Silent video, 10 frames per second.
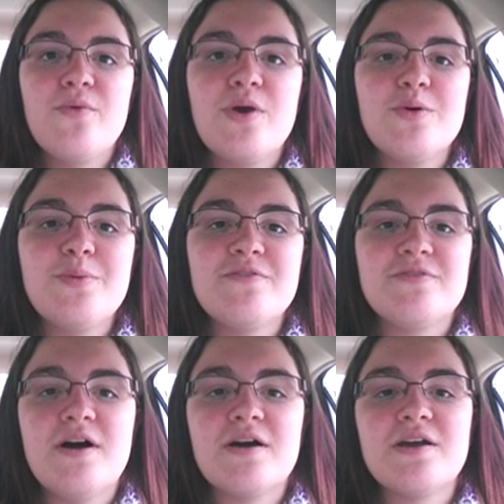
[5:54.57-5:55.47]
We will be
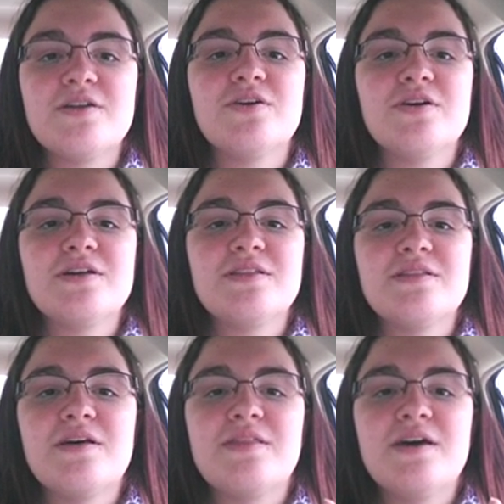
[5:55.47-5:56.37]
vlogging
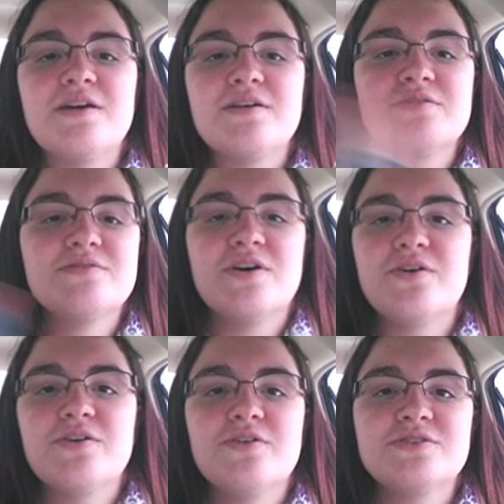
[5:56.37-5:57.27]
during the thing, so
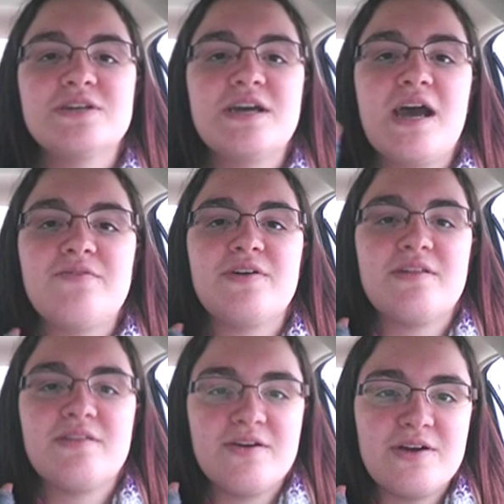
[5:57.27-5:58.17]
you'll see
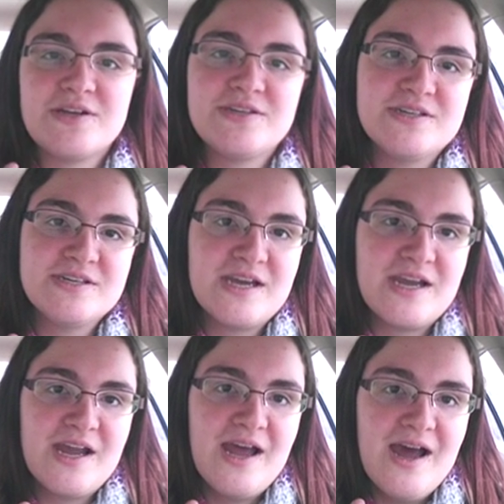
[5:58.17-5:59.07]
everything there is to
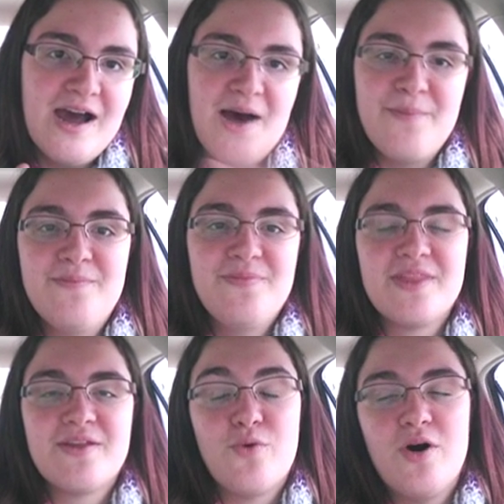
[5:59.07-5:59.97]
see. Uh,
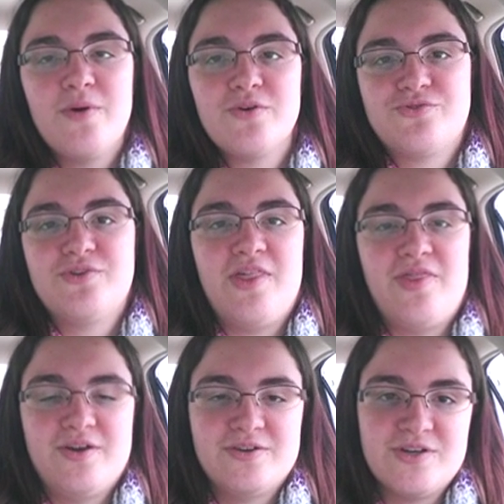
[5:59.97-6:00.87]
well, most of the
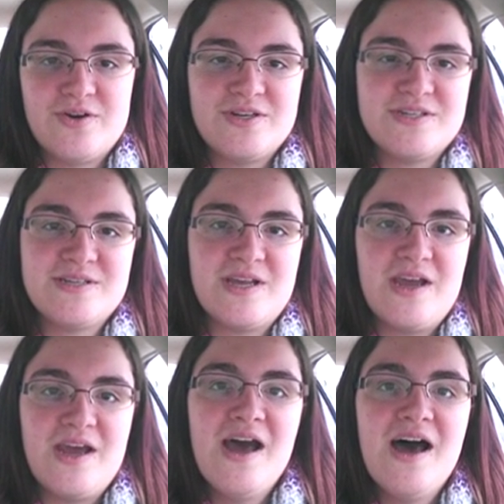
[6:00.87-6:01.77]
things there is to
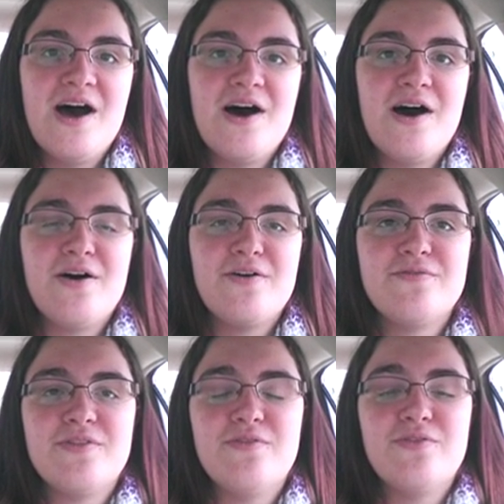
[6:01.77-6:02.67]
see of